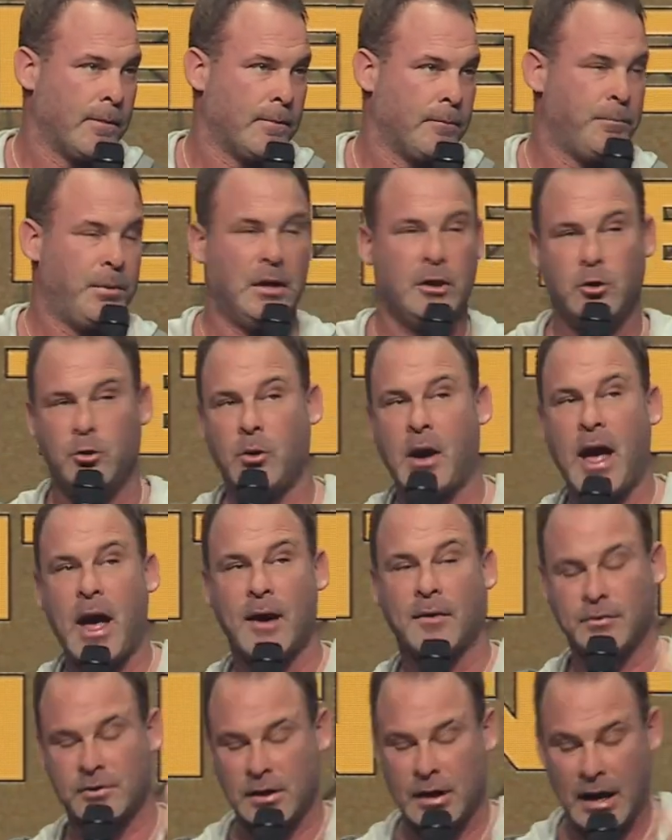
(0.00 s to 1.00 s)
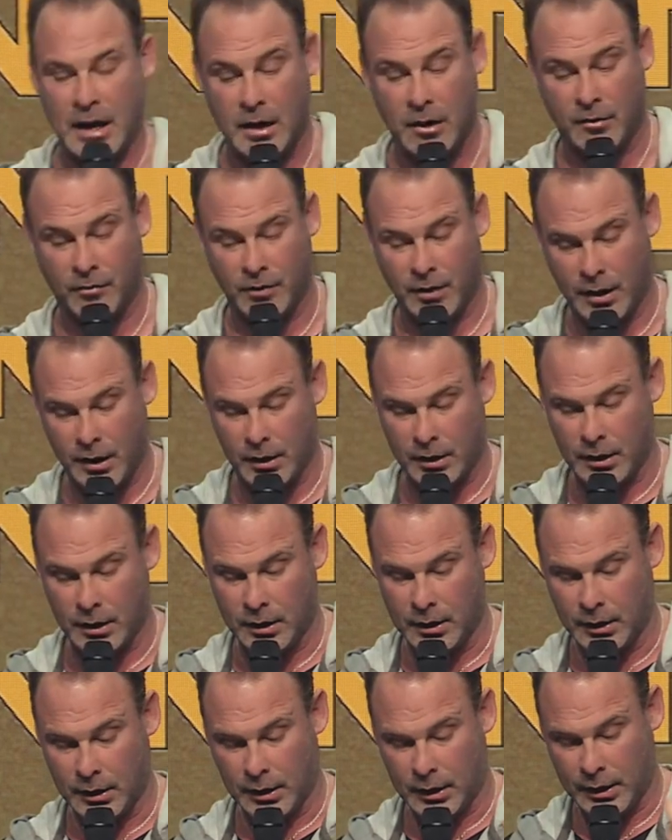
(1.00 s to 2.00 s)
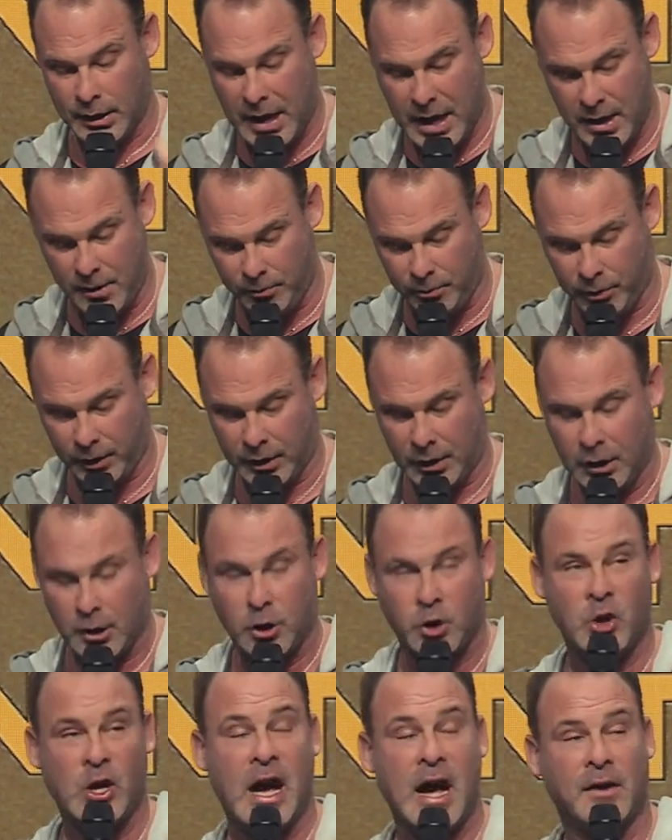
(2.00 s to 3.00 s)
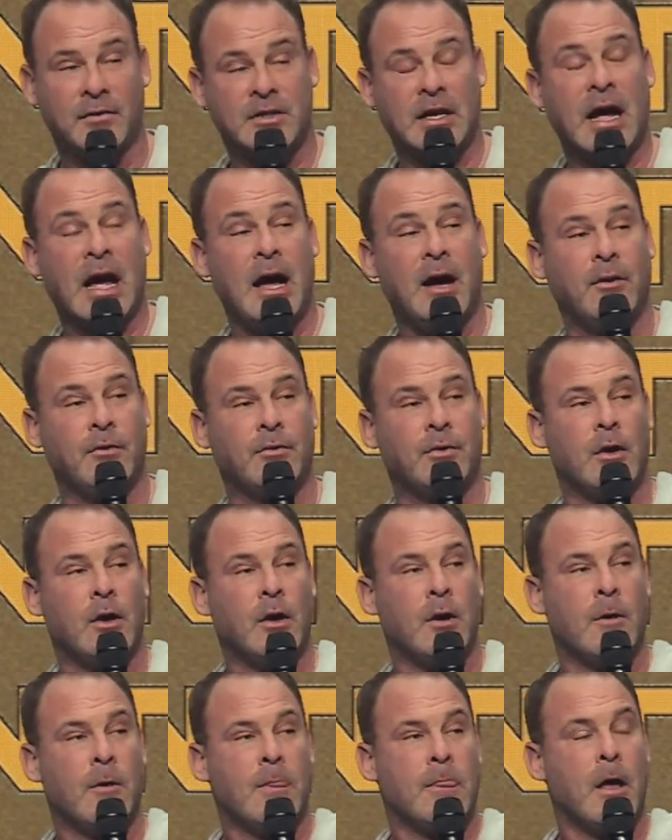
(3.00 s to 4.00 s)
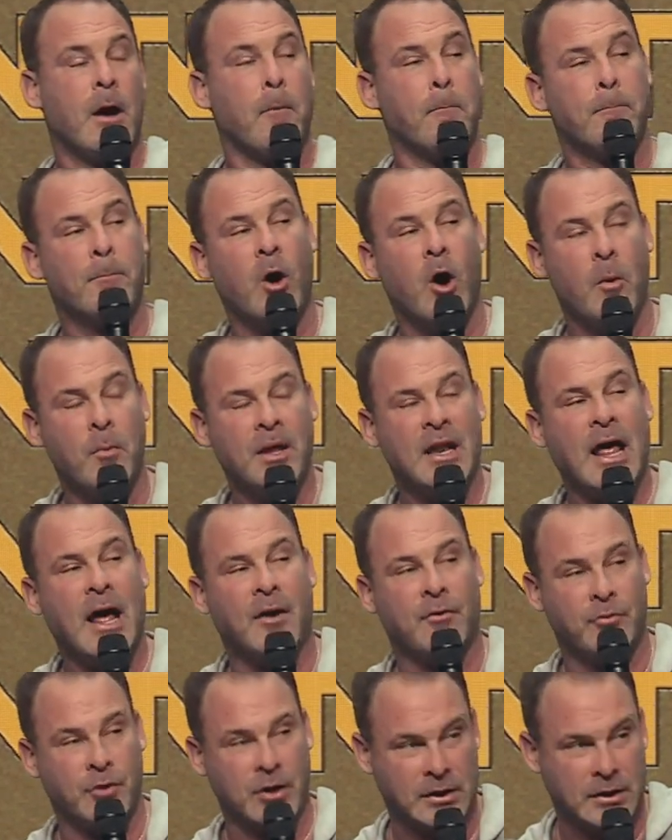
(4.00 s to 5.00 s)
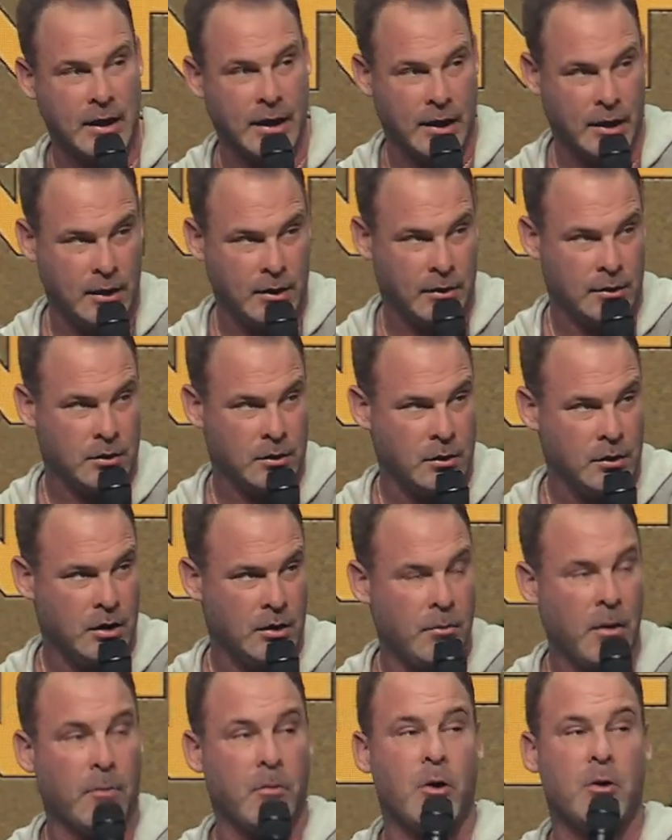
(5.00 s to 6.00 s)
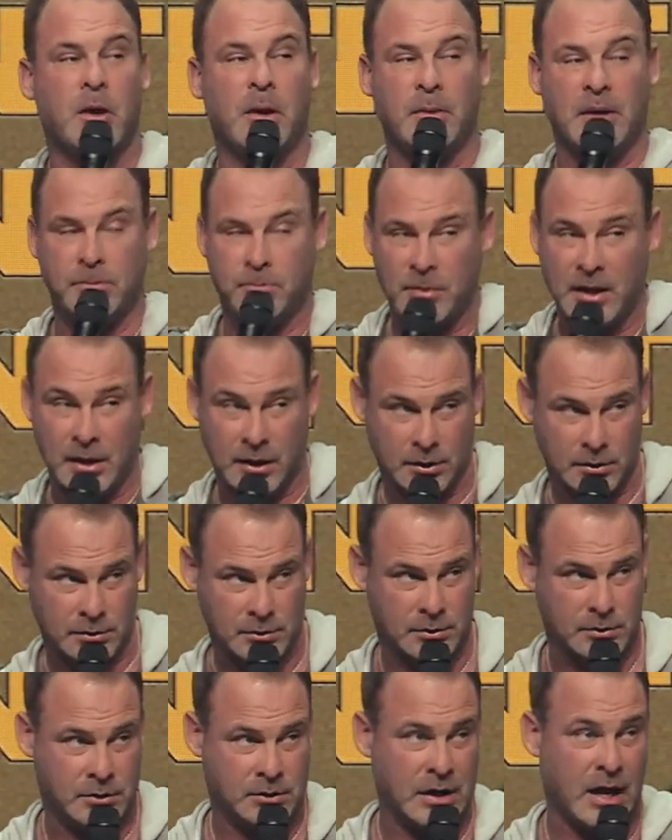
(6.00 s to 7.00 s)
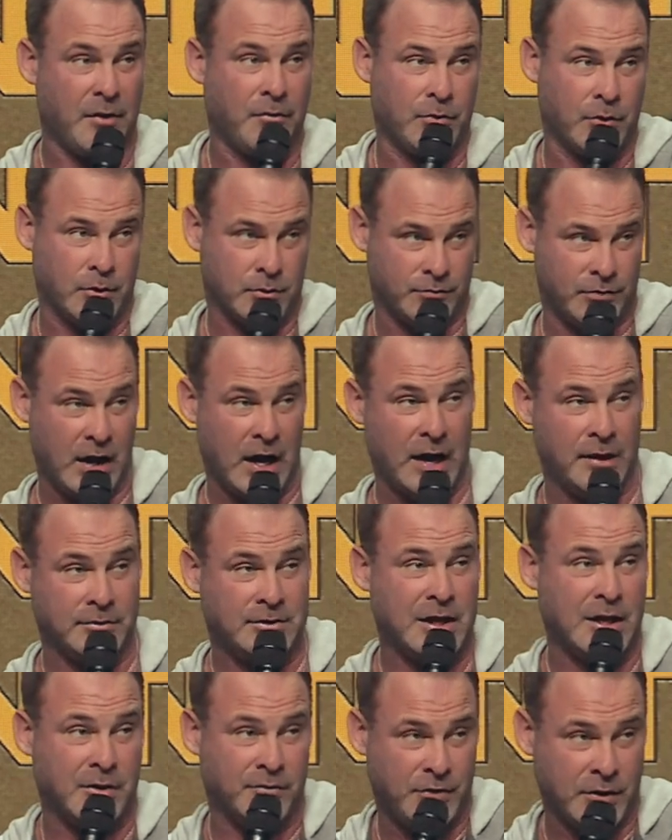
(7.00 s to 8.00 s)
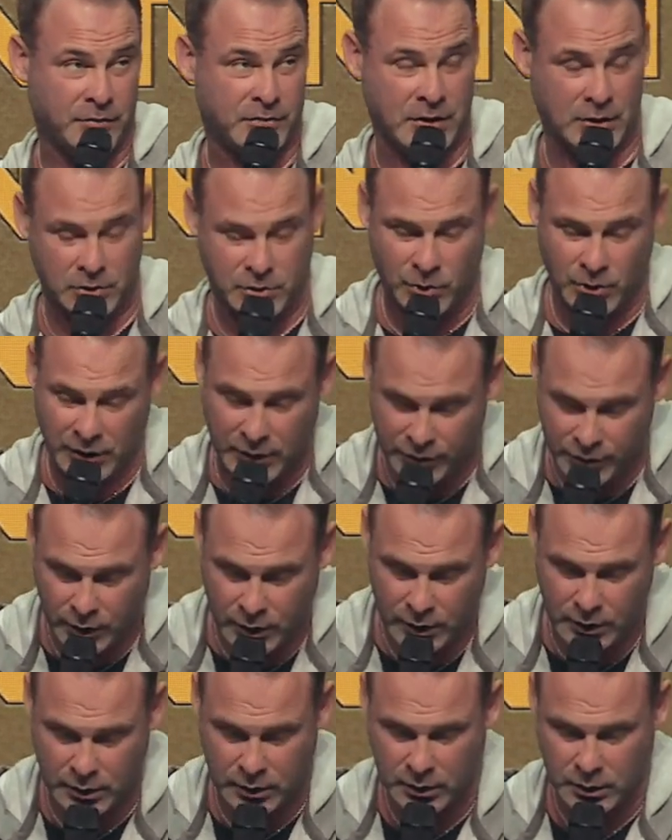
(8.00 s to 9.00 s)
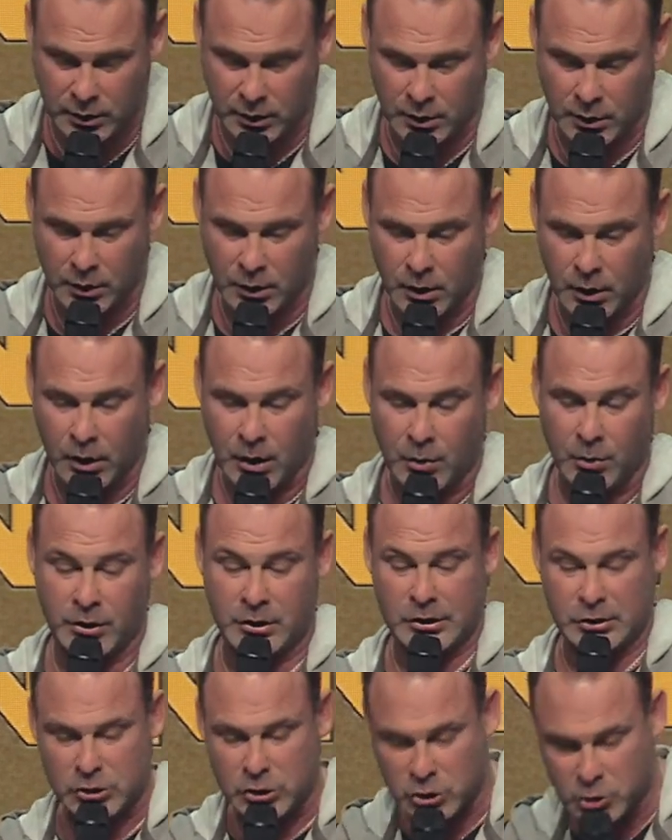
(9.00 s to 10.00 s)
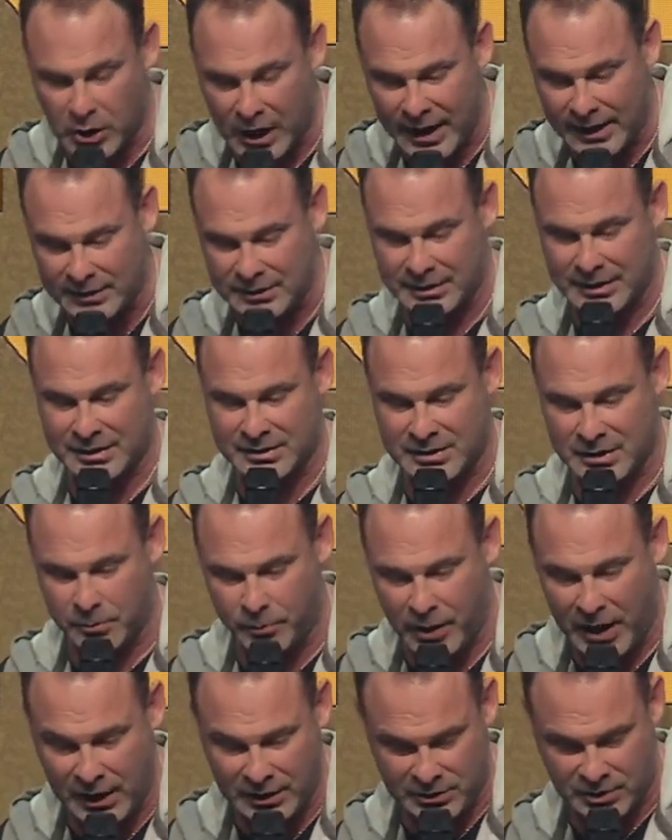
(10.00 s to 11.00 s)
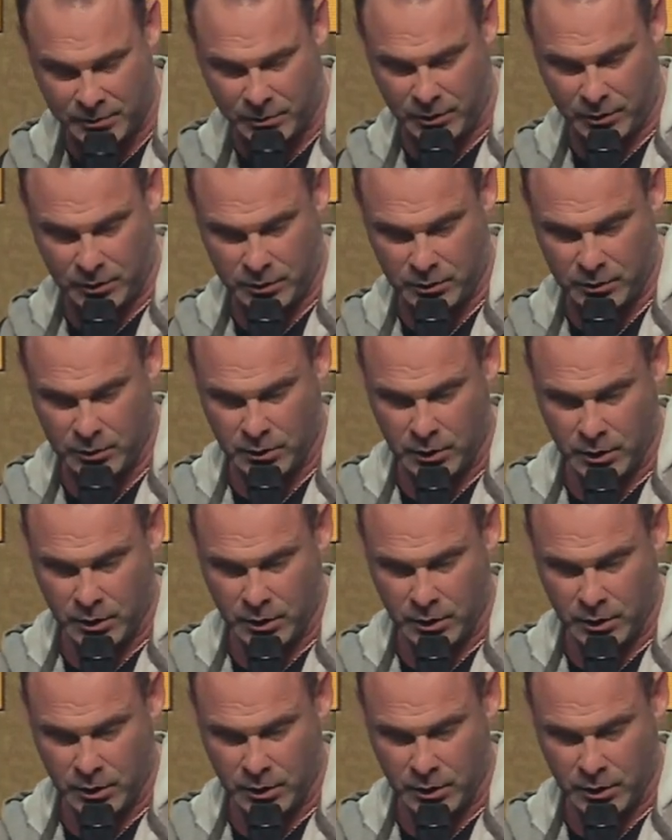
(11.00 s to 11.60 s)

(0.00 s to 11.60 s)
But you have to have a plan. You have to have a moment every day, and by moment I mean minutes, several, 5, 10, 15, 20, 30, where distraction is impossible